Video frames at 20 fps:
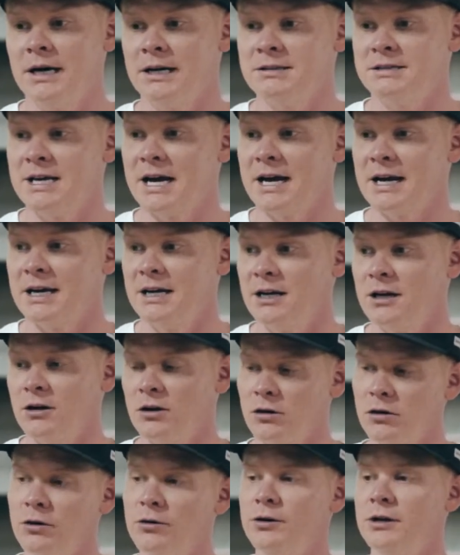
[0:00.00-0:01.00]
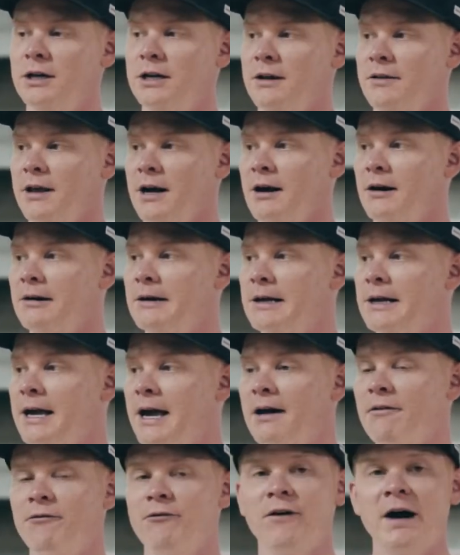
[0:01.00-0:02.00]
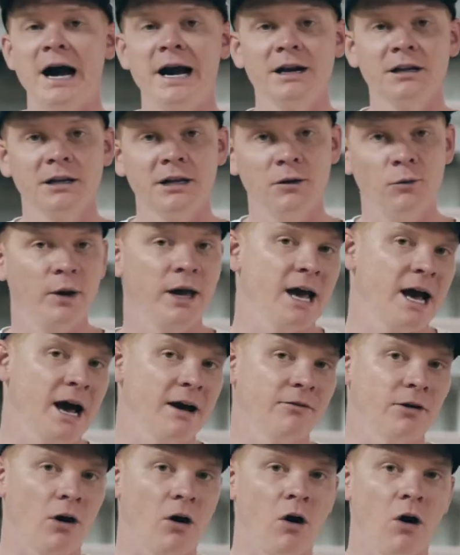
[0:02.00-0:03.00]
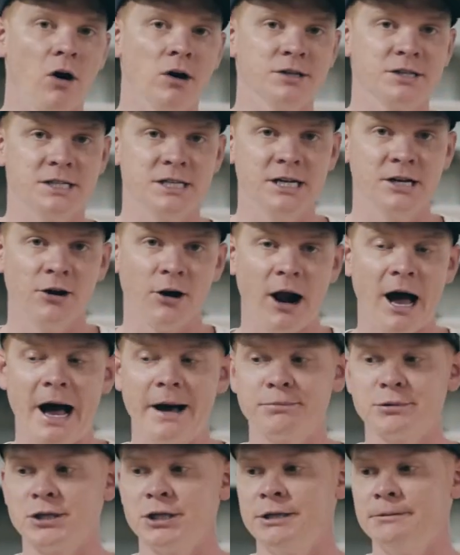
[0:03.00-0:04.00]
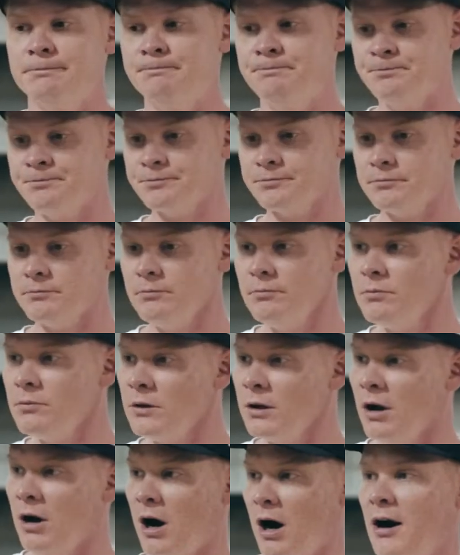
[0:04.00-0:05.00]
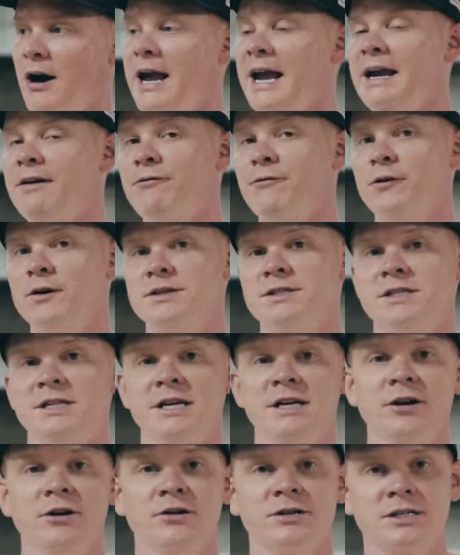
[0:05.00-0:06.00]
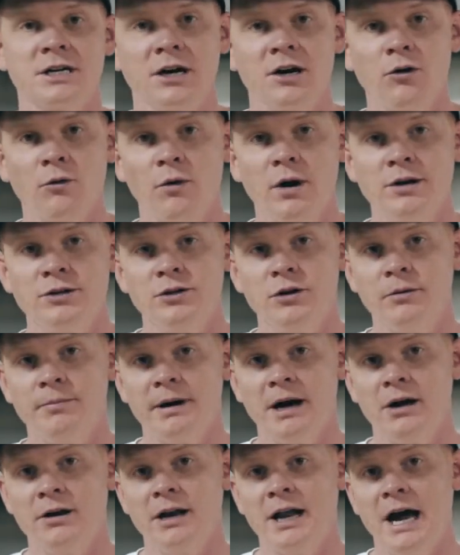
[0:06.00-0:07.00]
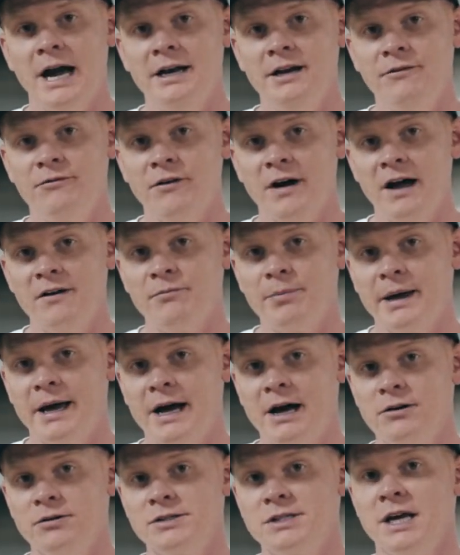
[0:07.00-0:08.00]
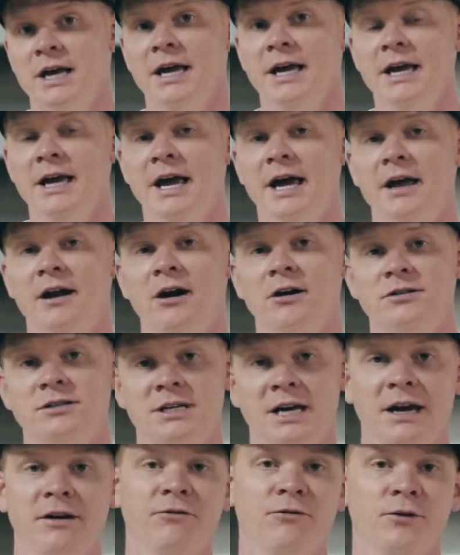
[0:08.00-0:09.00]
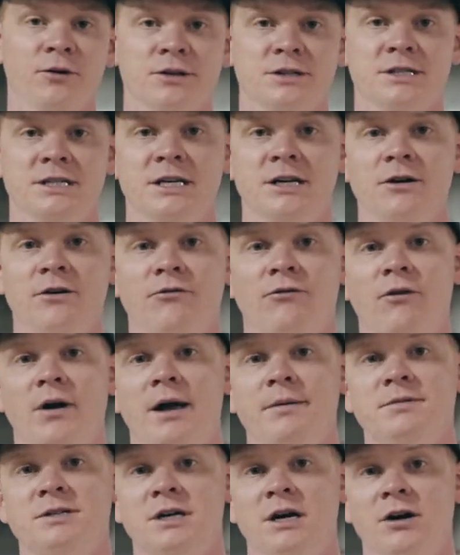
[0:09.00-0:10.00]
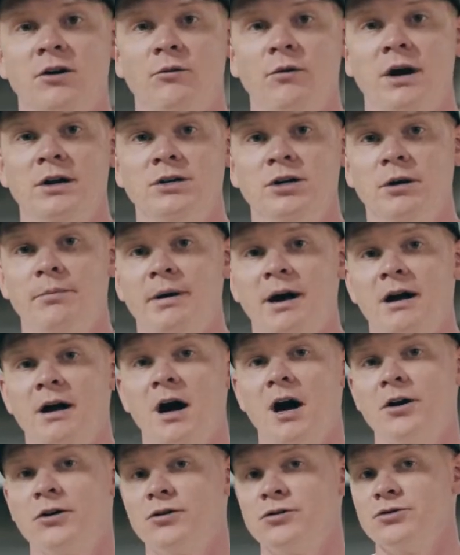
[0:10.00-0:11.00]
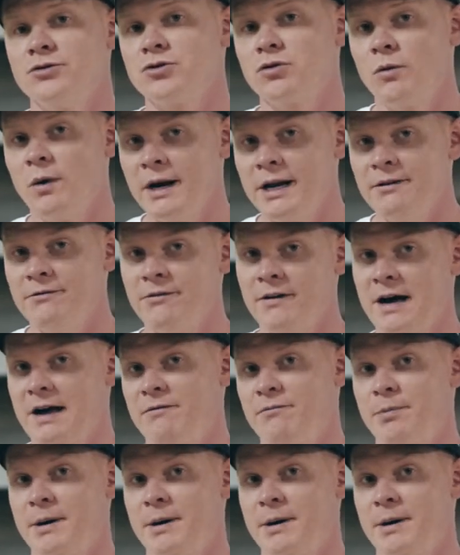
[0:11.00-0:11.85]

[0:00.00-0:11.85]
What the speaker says: decking included in there. And finally, we have our all cedar option. Our 8-foot cedar is gonna run you about 95 pounds, and our 10-foot cedar frame is gonna run you about 125